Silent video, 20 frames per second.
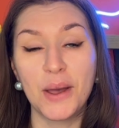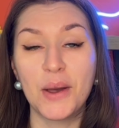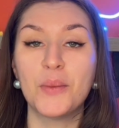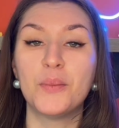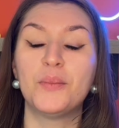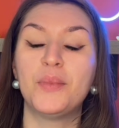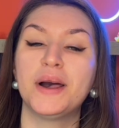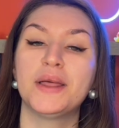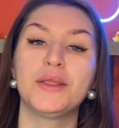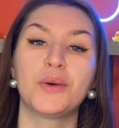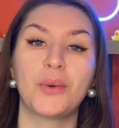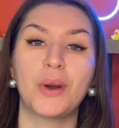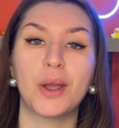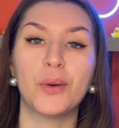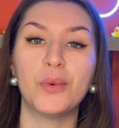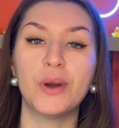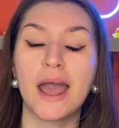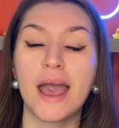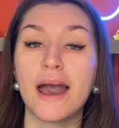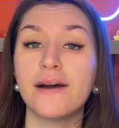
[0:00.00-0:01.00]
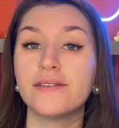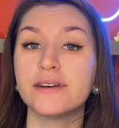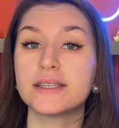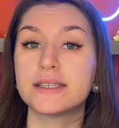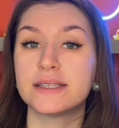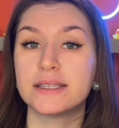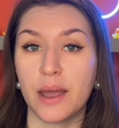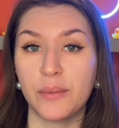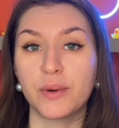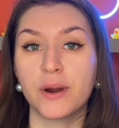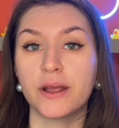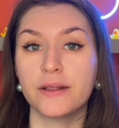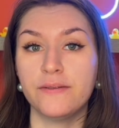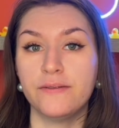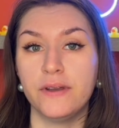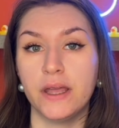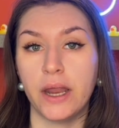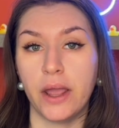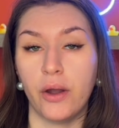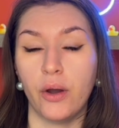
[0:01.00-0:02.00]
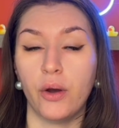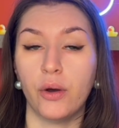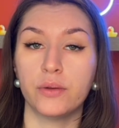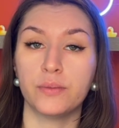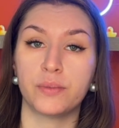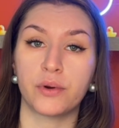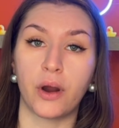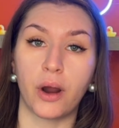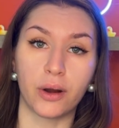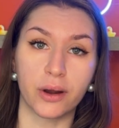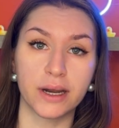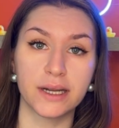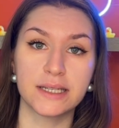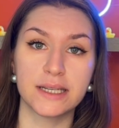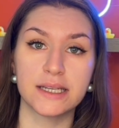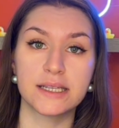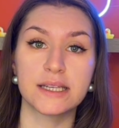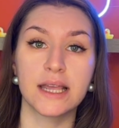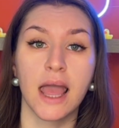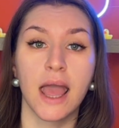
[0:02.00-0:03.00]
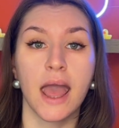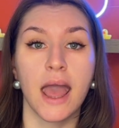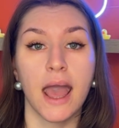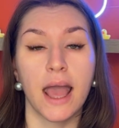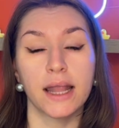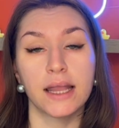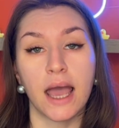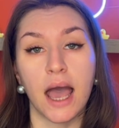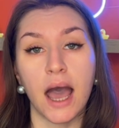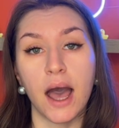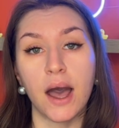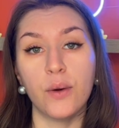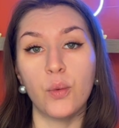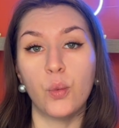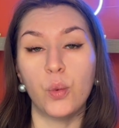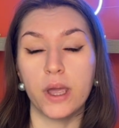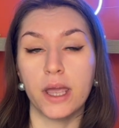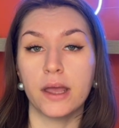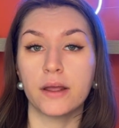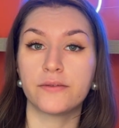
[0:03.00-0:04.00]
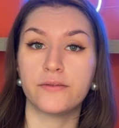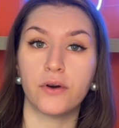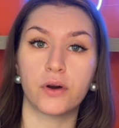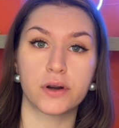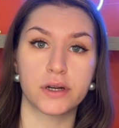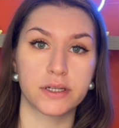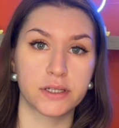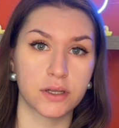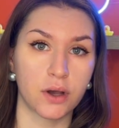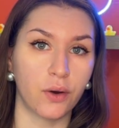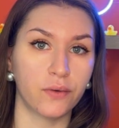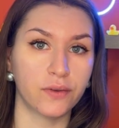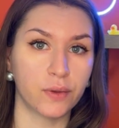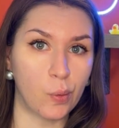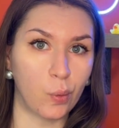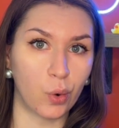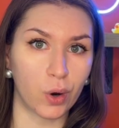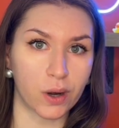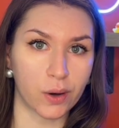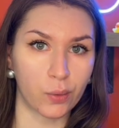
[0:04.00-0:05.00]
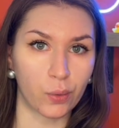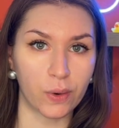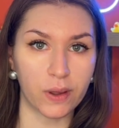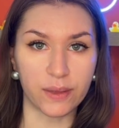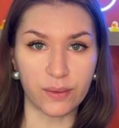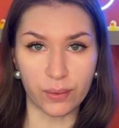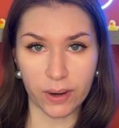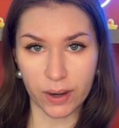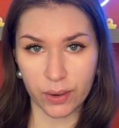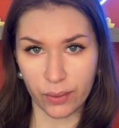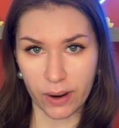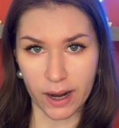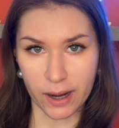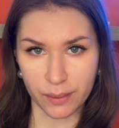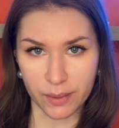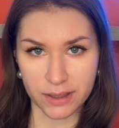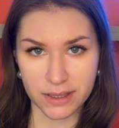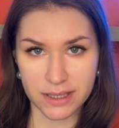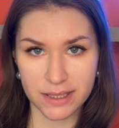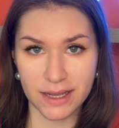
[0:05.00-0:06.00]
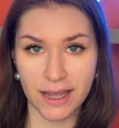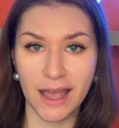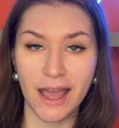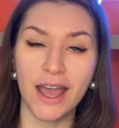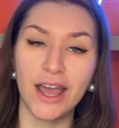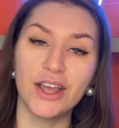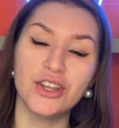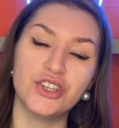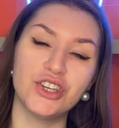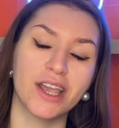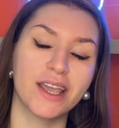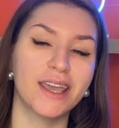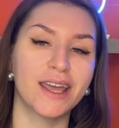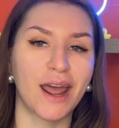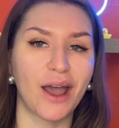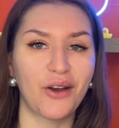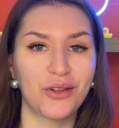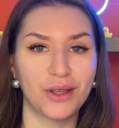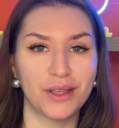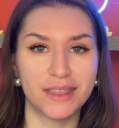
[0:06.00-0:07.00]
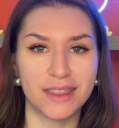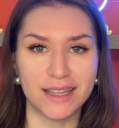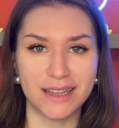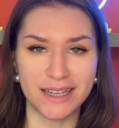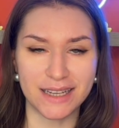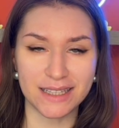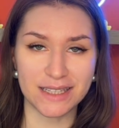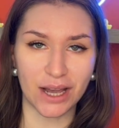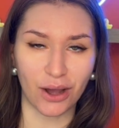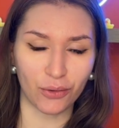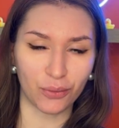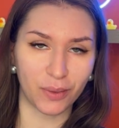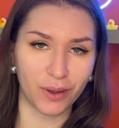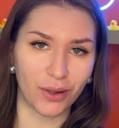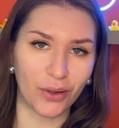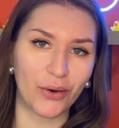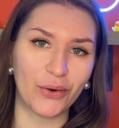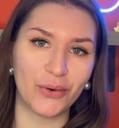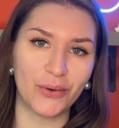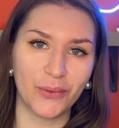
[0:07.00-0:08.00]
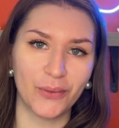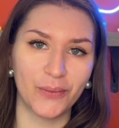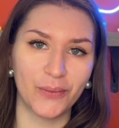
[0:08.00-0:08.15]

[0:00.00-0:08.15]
By the way, we have a separate video on priorities and how we at Fora Soft work with requirements. Check it out in the link down below.